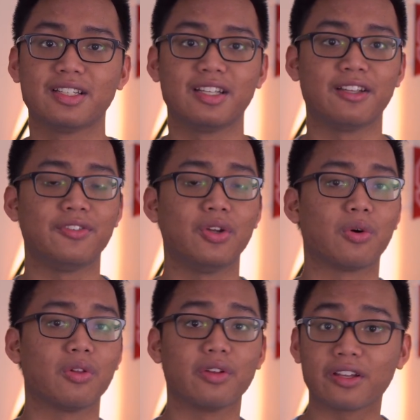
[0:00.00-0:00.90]
if
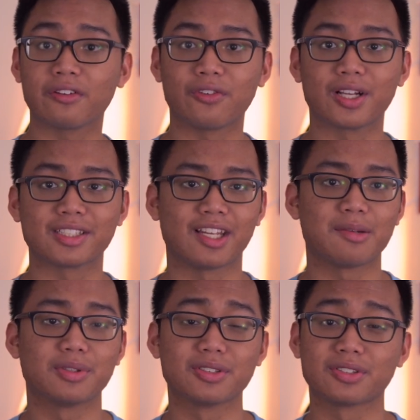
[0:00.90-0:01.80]
you're looking for
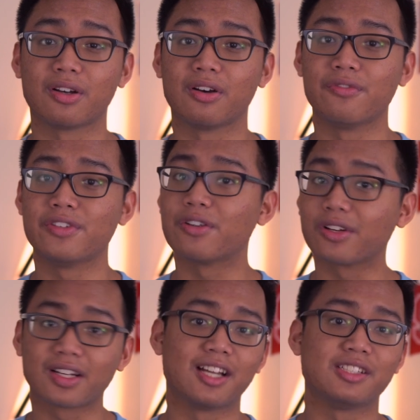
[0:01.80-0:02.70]
examples of
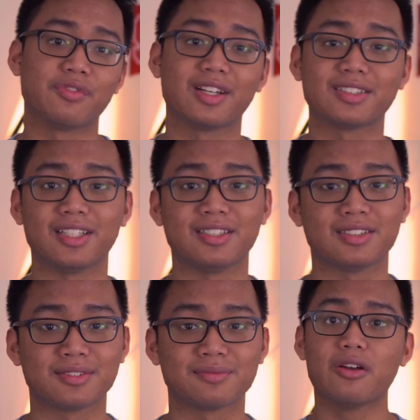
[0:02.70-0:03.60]
different kinds of essays.